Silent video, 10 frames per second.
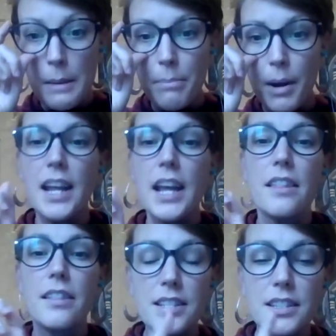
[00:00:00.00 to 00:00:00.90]
But
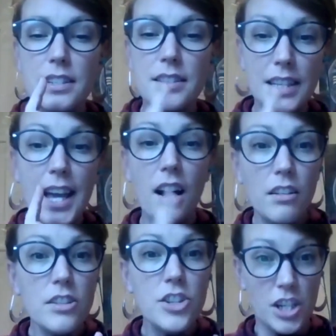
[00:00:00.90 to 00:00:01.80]
this is, the
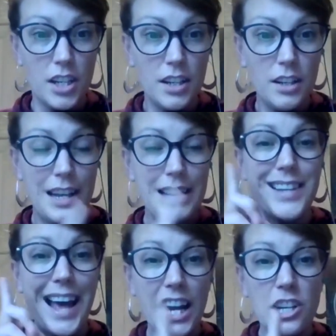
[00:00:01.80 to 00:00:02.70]
algae
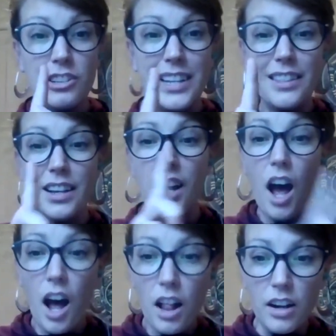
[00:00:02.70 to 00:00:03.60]
is actually the
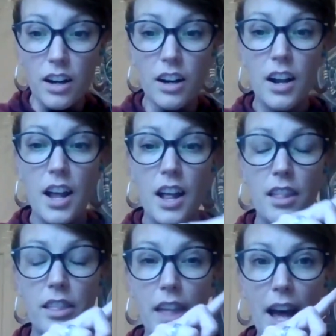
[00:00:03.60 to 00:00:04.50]
color
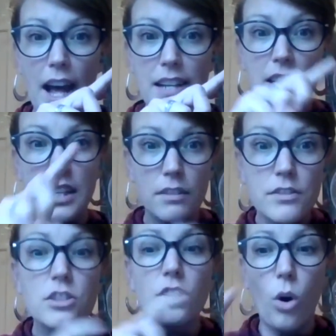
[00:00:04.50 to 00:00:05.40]
that
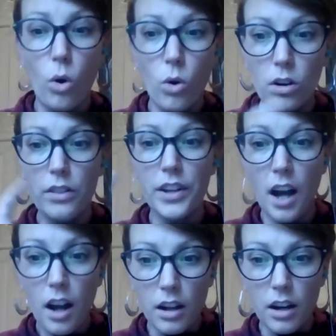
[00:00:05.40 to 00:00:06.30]
gives the coral the
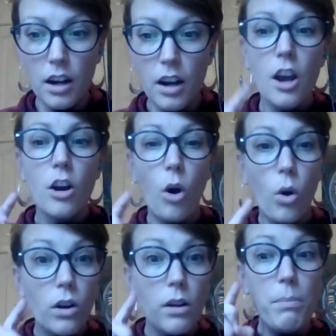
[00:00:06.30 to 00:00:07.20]
color.
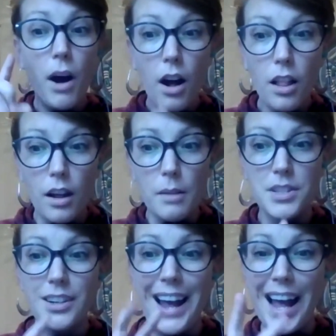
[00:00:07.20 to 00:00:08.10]
Coral
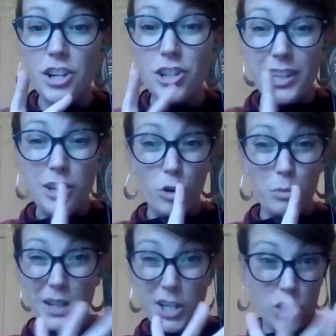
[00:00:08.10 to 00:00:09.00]
polyps are actually
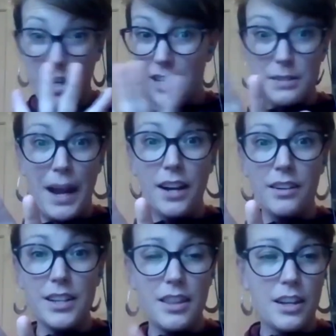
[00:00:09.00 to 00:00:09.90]
normally
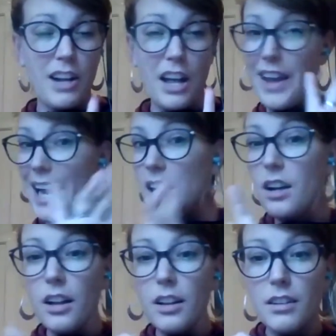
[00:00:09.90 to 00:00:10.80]
transparent. They don't have any
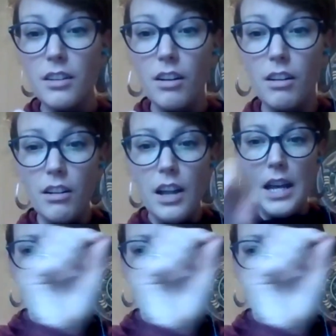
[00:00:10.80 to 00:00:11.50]
color at all.